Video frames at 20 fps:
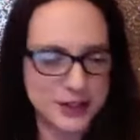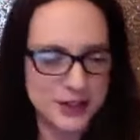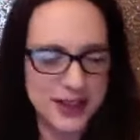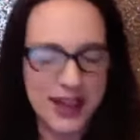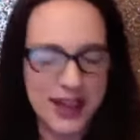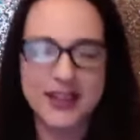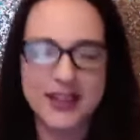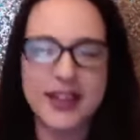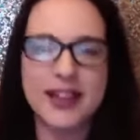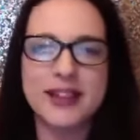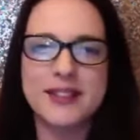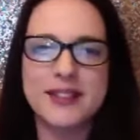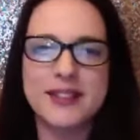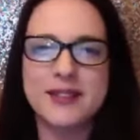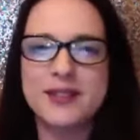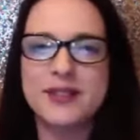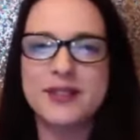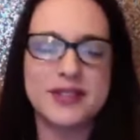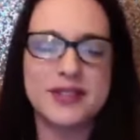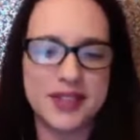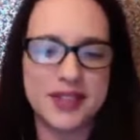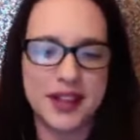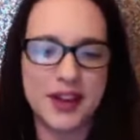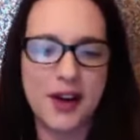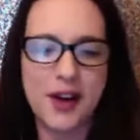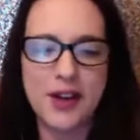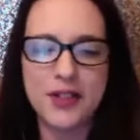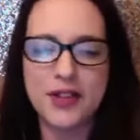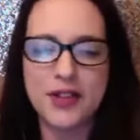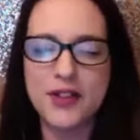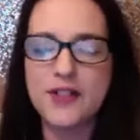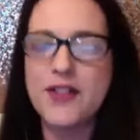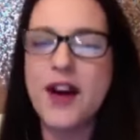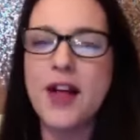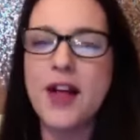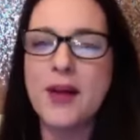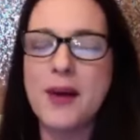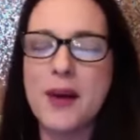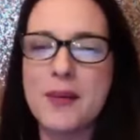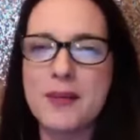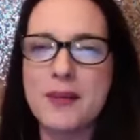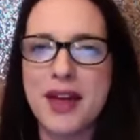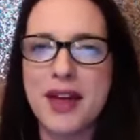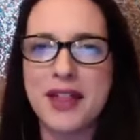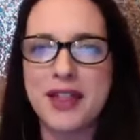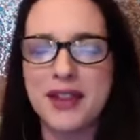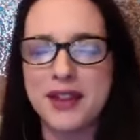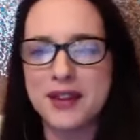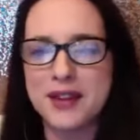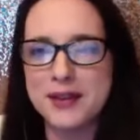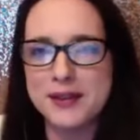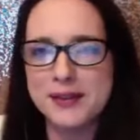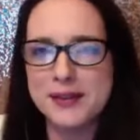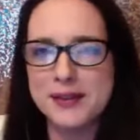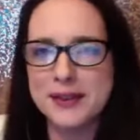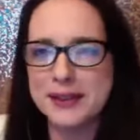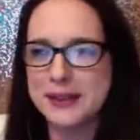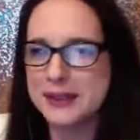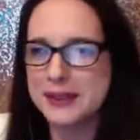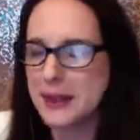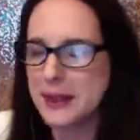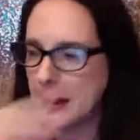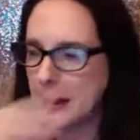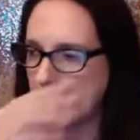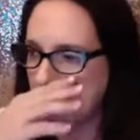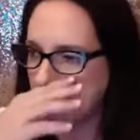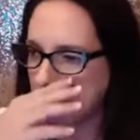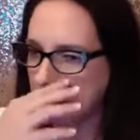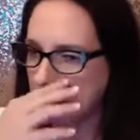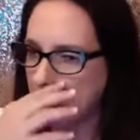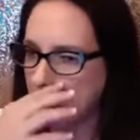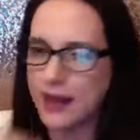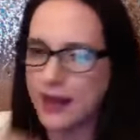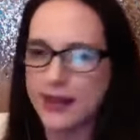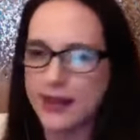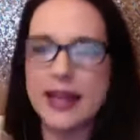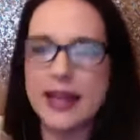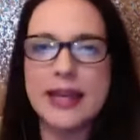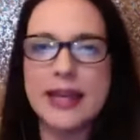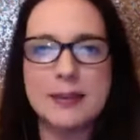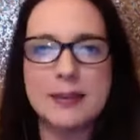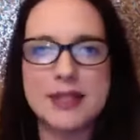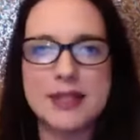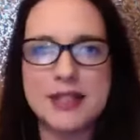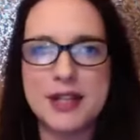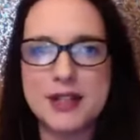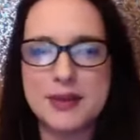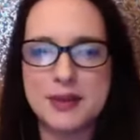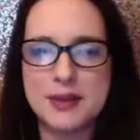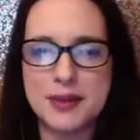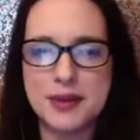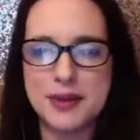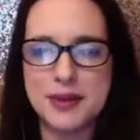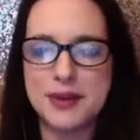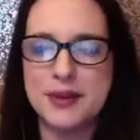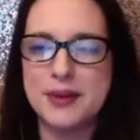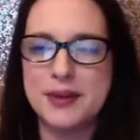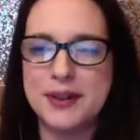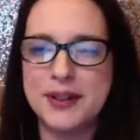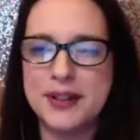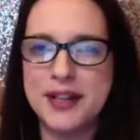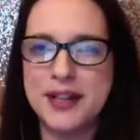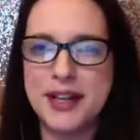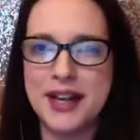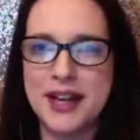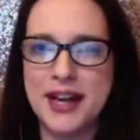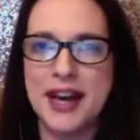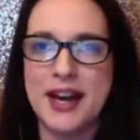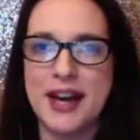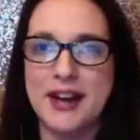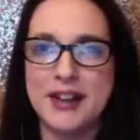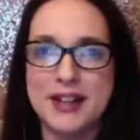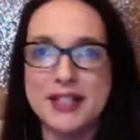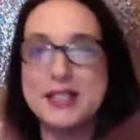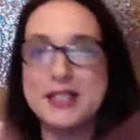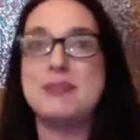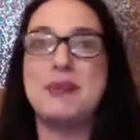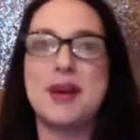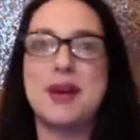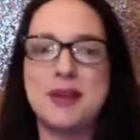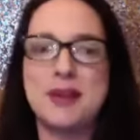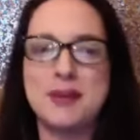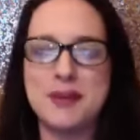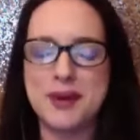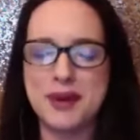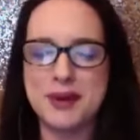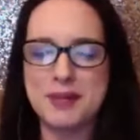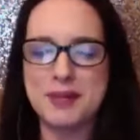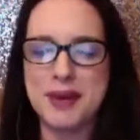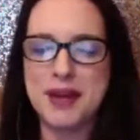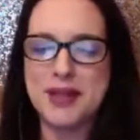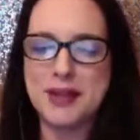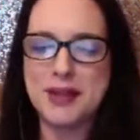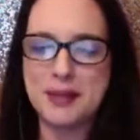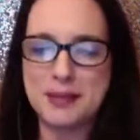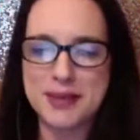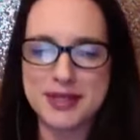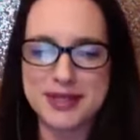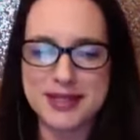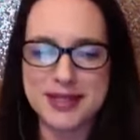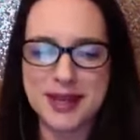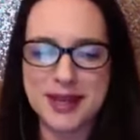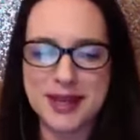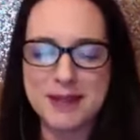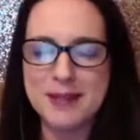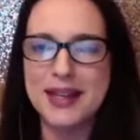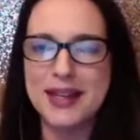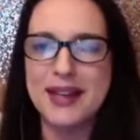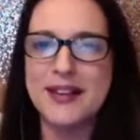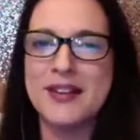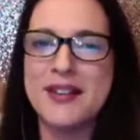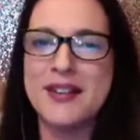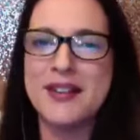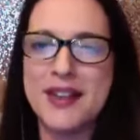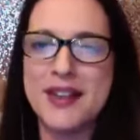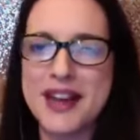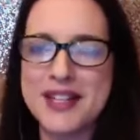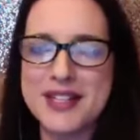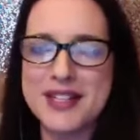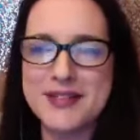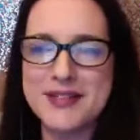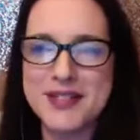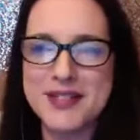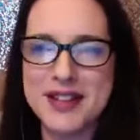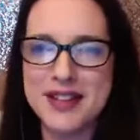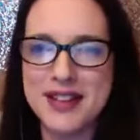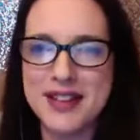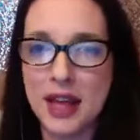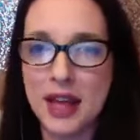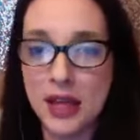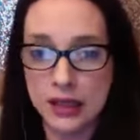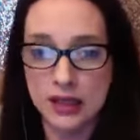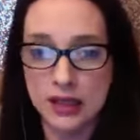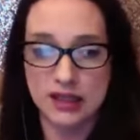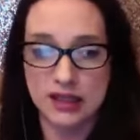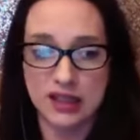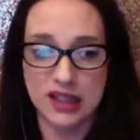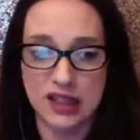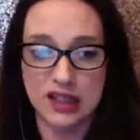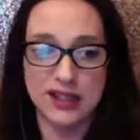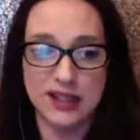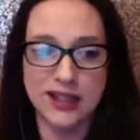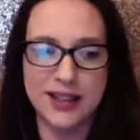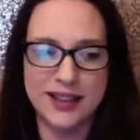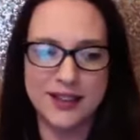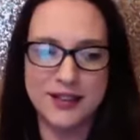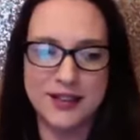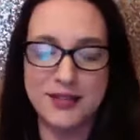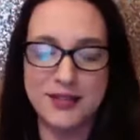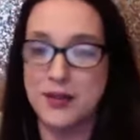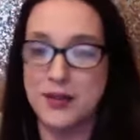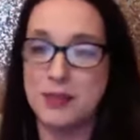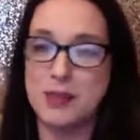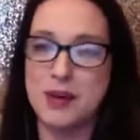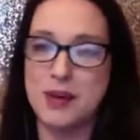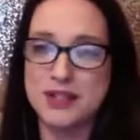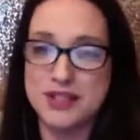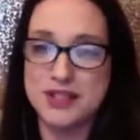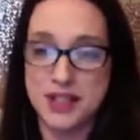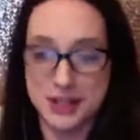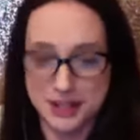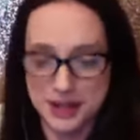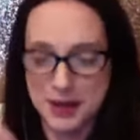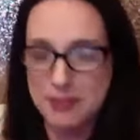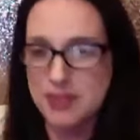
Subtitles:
That like they call it their follow-up method, or how they keep in touch with you, or how they spread the word about their business. How many of you guys have done that? You're like, football's good. Yep.